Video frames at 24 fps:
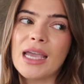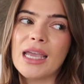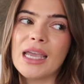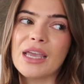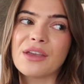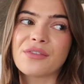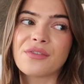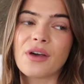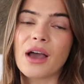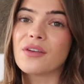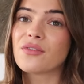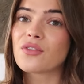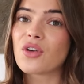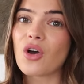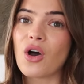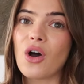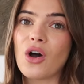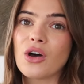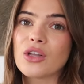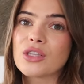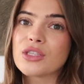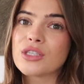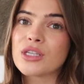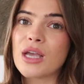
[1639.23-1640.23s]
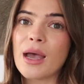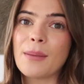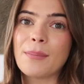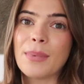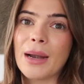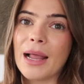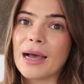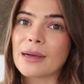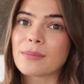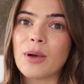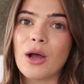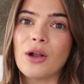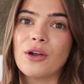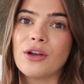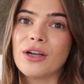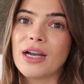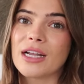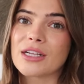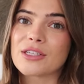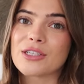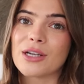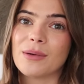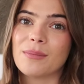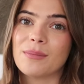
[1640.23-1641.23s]
if I've got a black polo
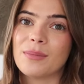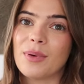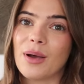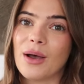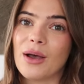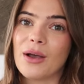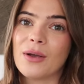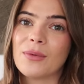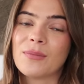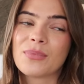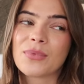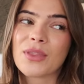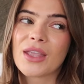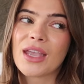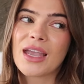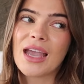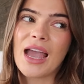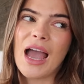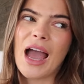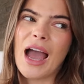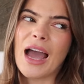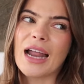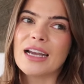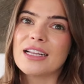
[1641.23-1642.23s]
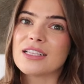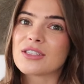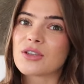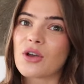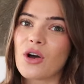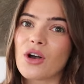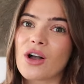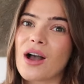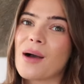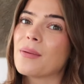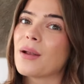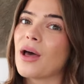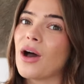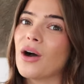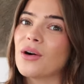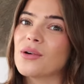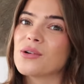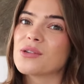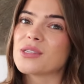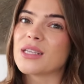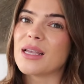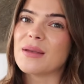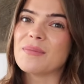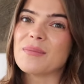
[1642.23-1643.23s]
neck jumper and it's got a couple of
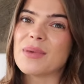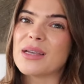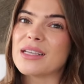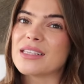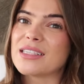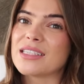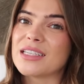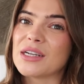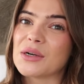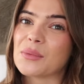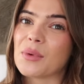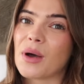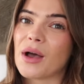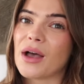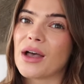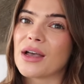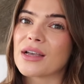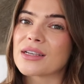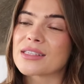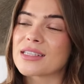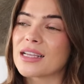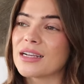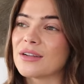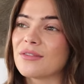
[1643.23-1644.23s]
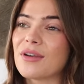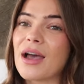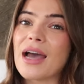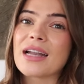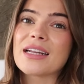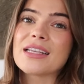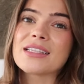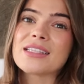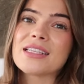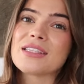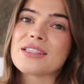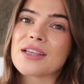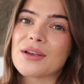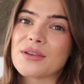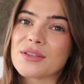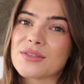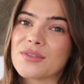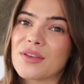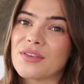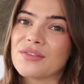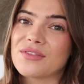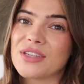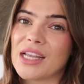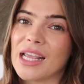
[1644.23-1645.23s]
holes in, but it still works, and I've had it since I
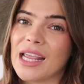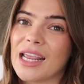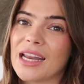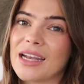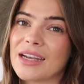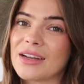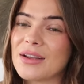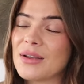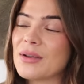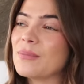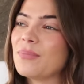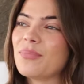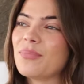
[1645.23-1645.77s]
was 15,